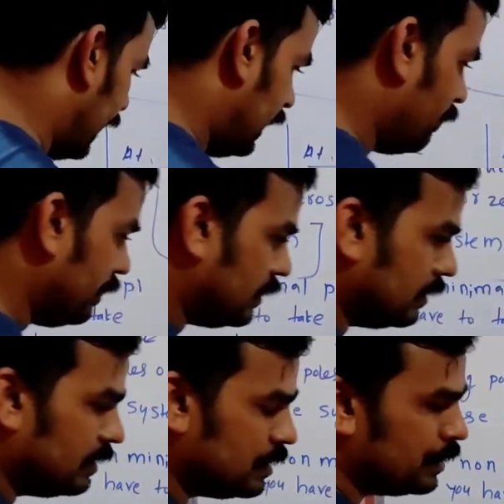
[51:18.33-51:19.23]
end with
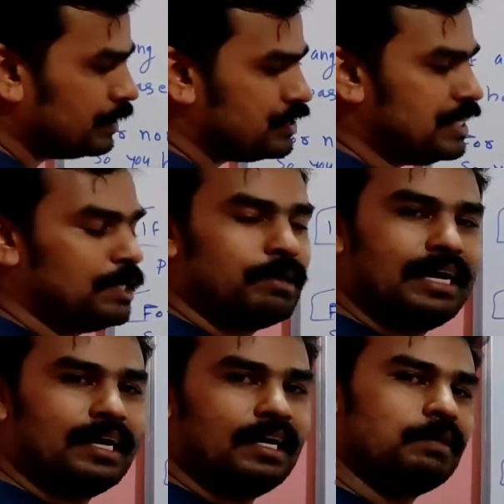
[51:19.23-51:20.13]
0
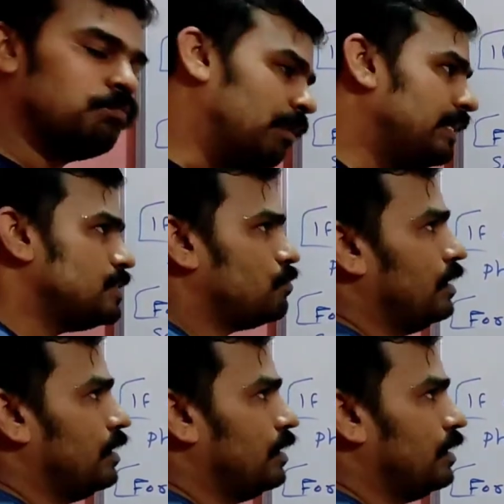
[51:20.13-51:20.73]
angle minus